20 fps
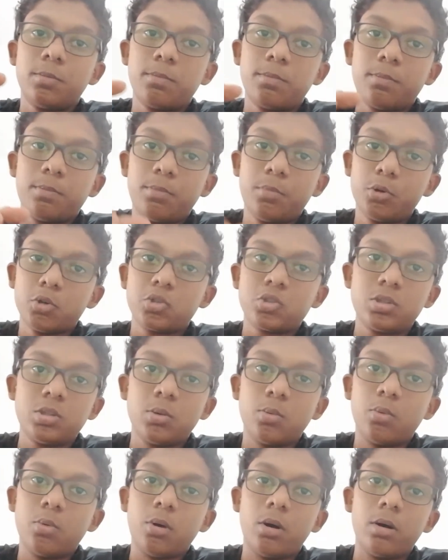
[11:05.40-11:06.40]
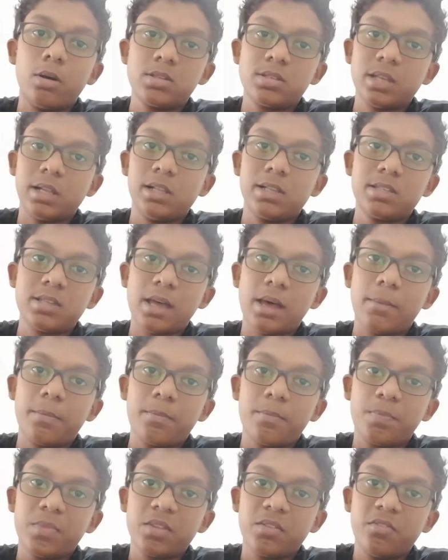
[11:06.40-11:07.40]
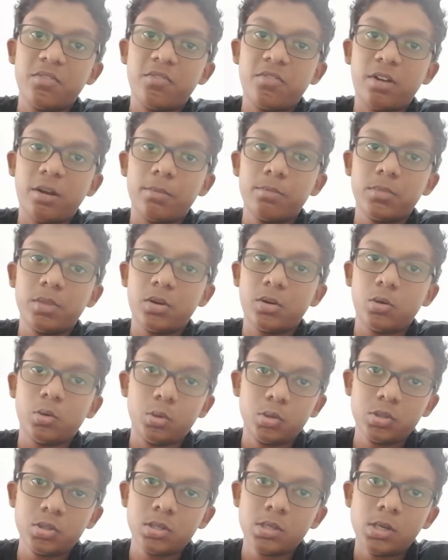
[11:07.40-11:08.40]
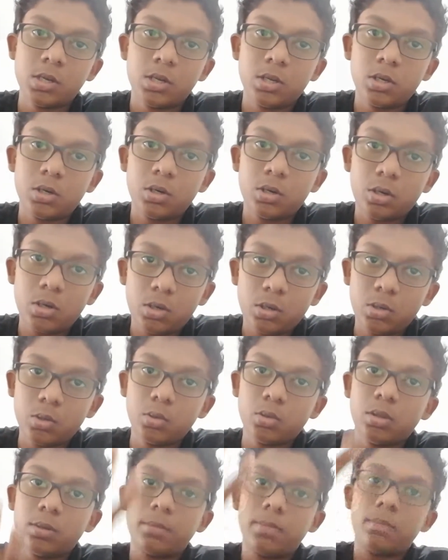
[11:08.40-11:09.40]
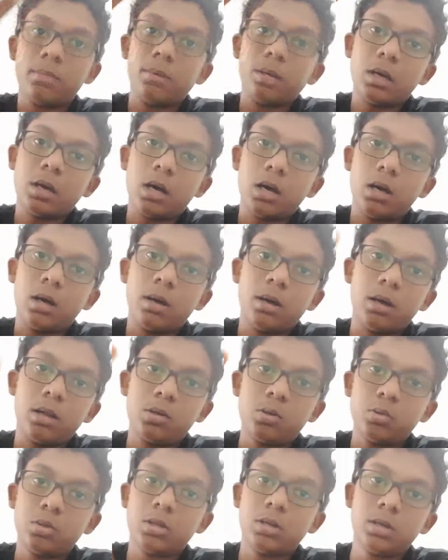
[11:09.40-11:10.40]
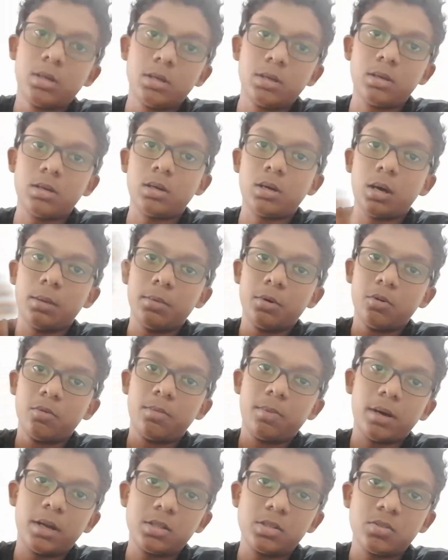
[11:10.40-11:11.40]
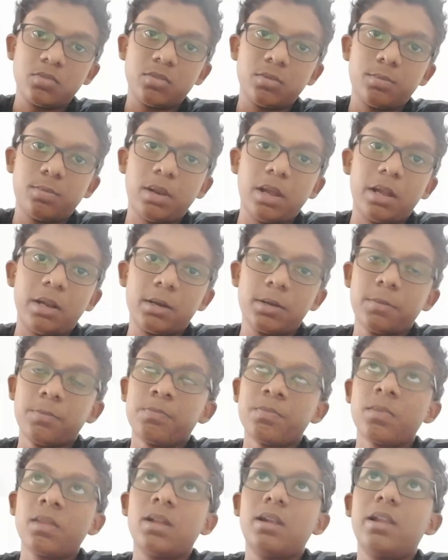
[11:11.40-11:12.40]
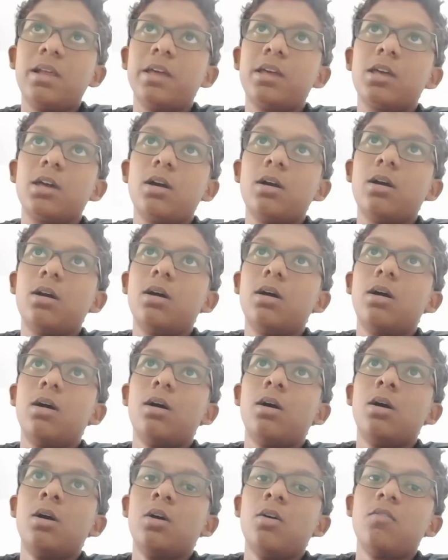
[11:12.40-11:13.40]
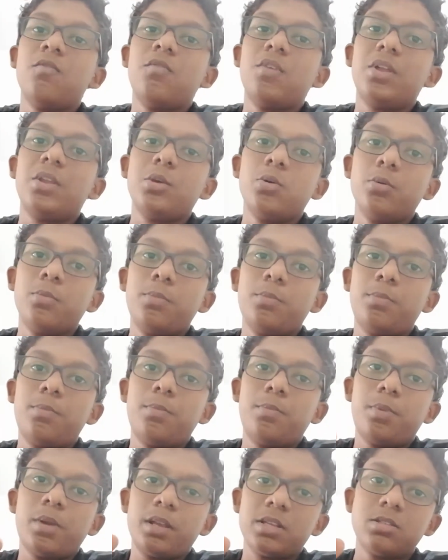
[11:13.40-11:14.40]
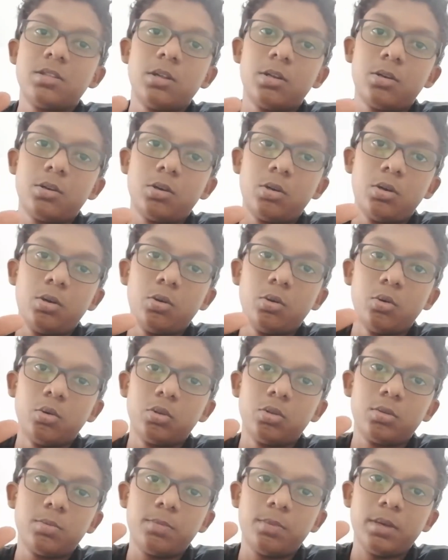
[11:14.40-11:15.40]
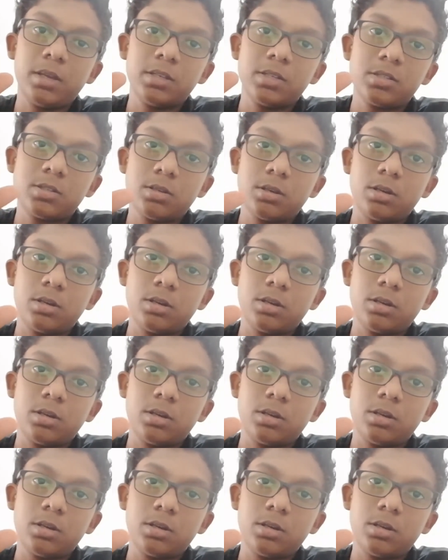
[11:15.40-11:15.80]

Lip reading: push the cell sap from the roots to the above parts of the plant. Like when you press the toothpaste